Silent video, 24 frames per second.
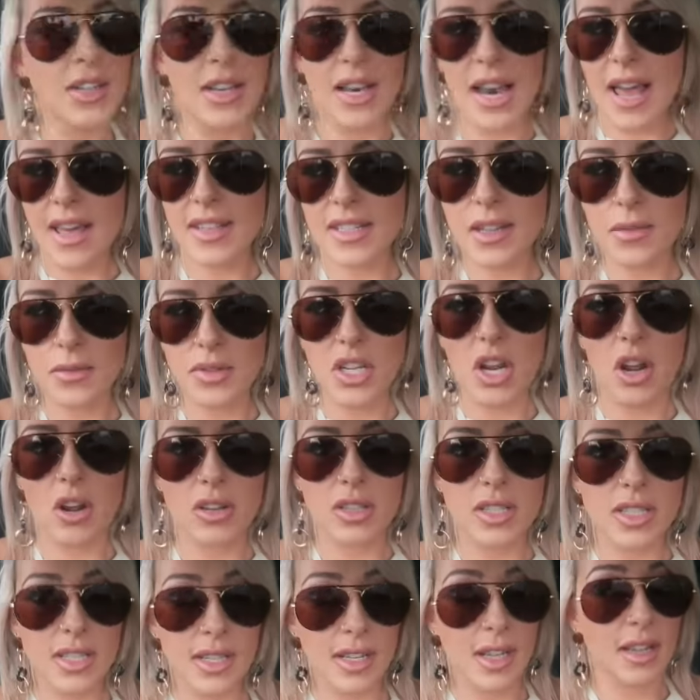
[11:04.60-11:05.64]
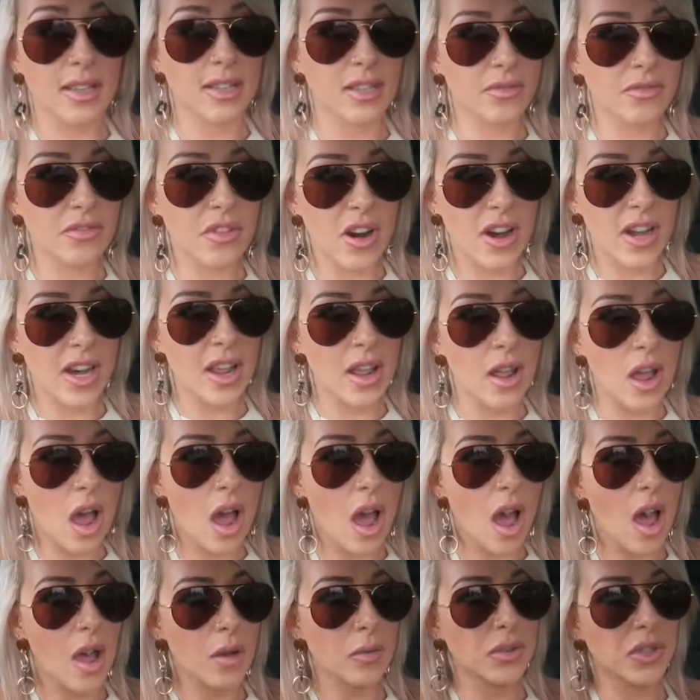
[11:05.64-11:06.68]
So last I was talking to you guys on Friday,
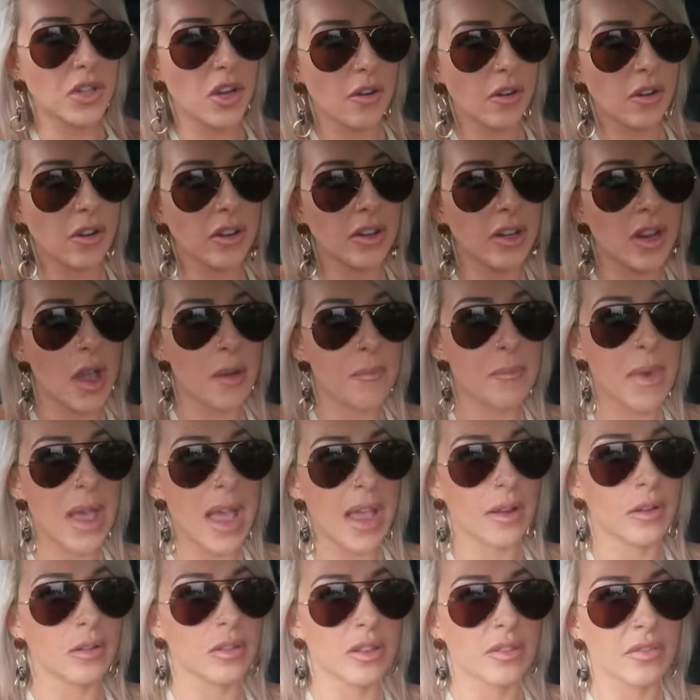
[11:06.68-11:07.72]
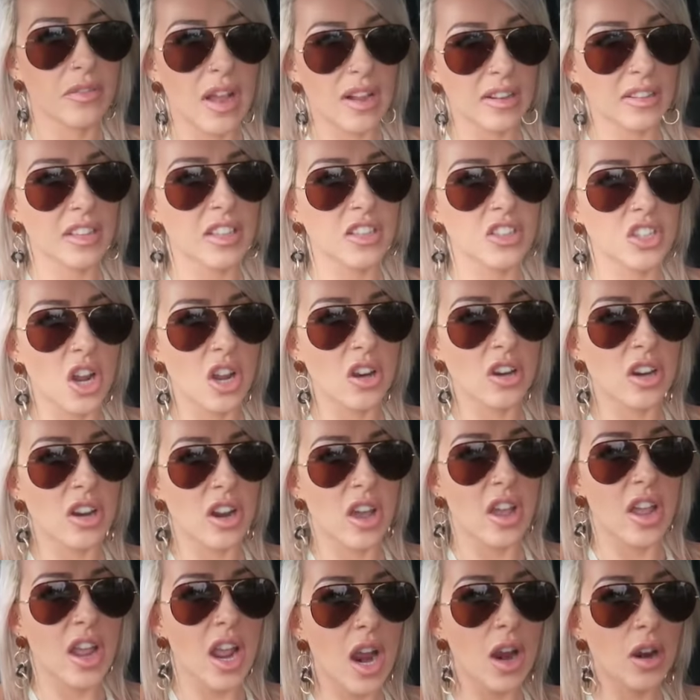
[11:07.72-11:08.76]
I was talking about the fact that John and
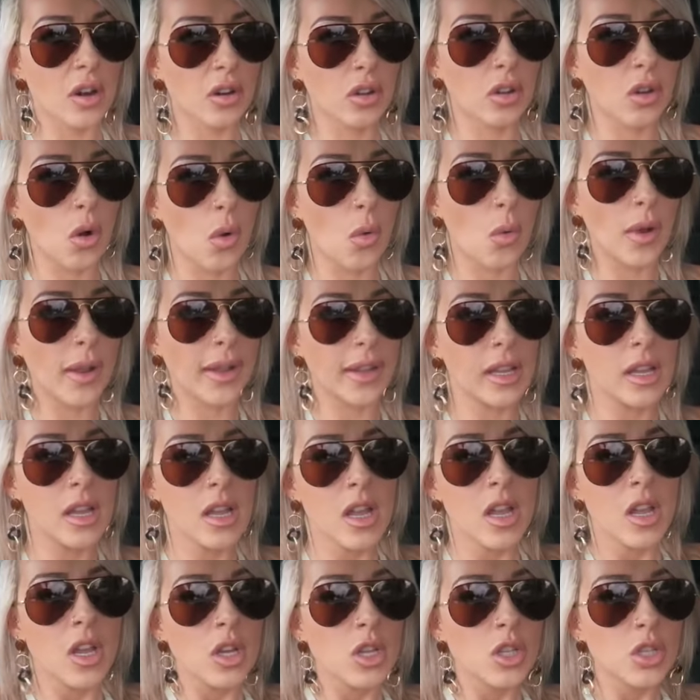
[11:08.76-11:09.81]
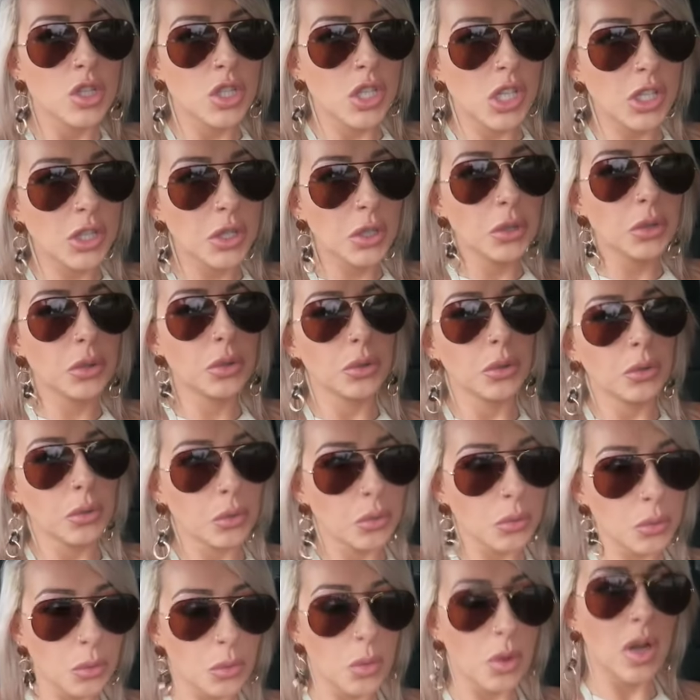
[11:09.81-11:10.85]
I are going
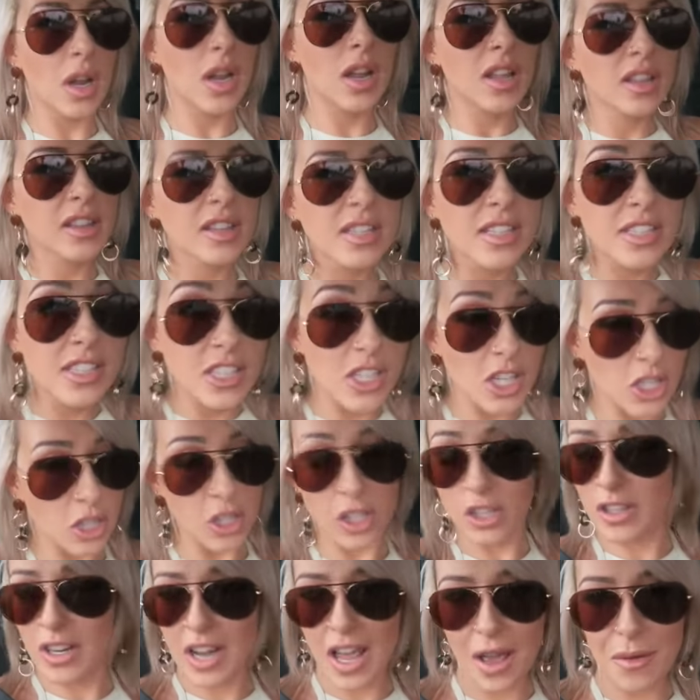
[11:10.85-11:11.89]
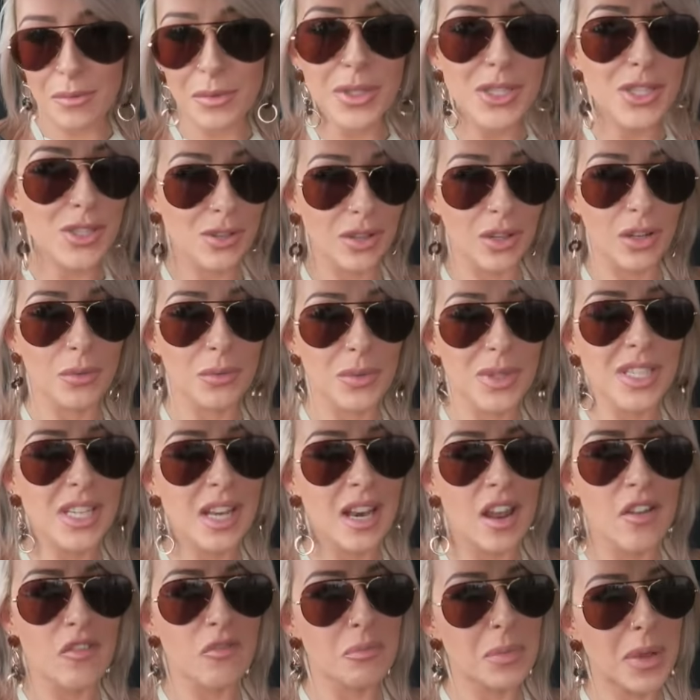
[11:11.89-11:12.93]
to the Southern Hemisphere, and we
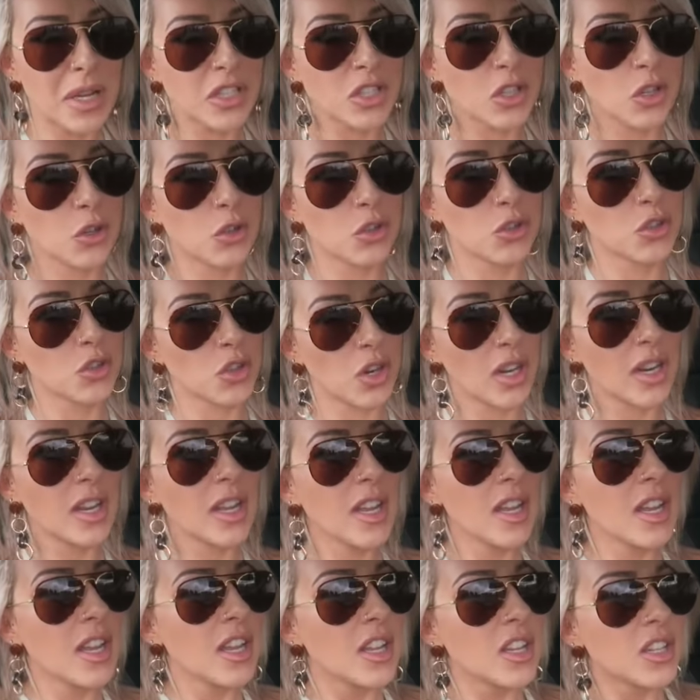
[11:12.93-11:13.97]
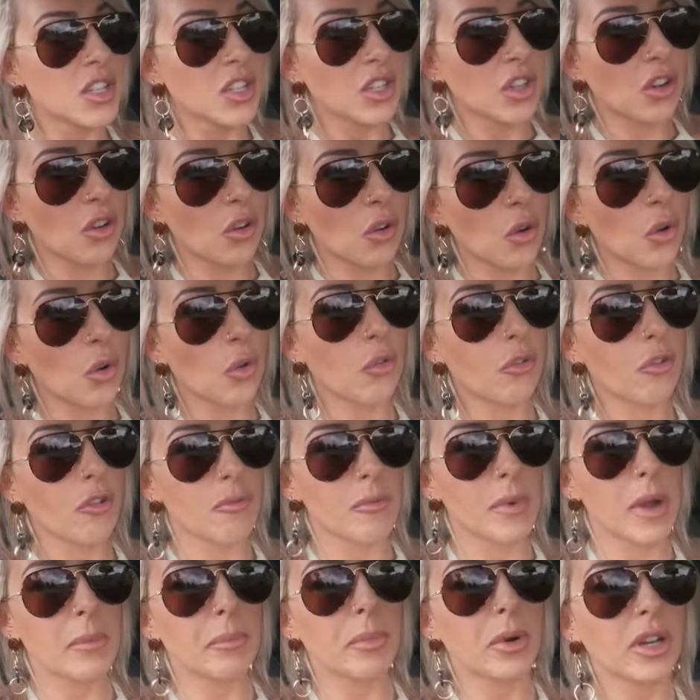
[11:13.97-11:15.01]
still haven't picked a country, to go
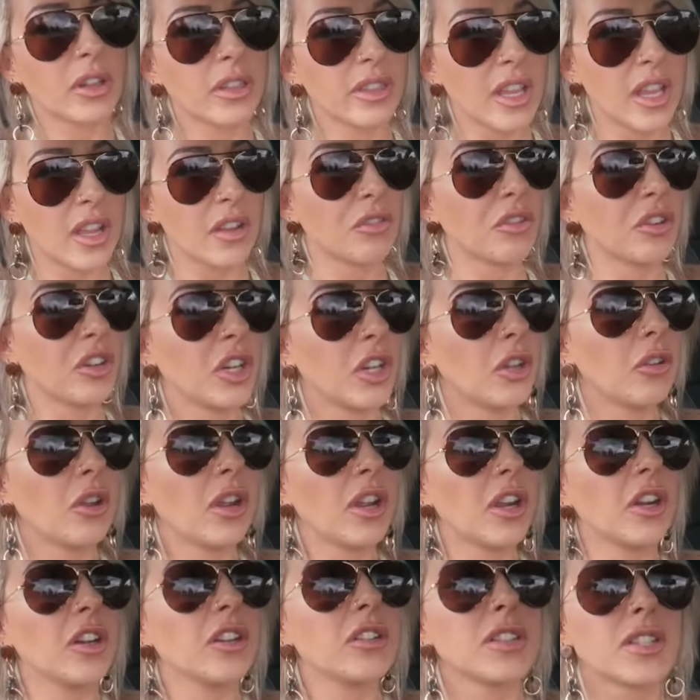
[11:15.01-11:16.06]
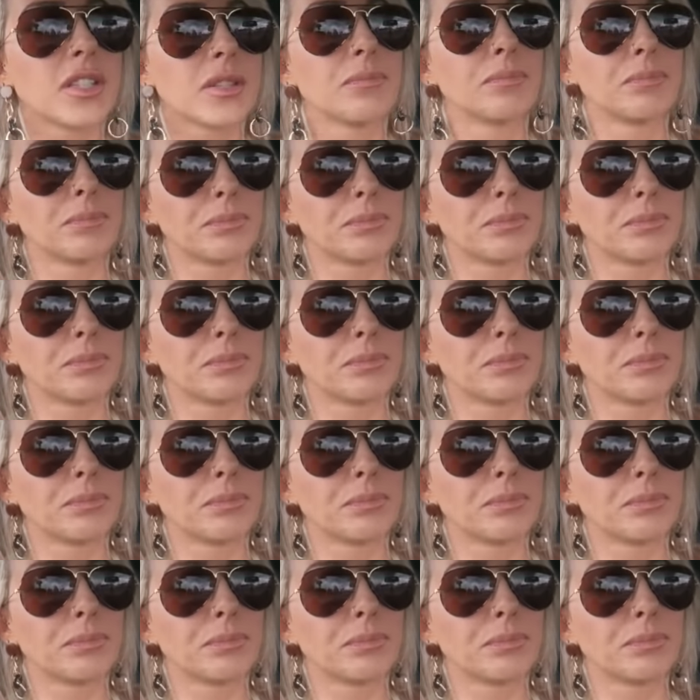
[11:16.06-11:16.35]
for my birthday for New Year's.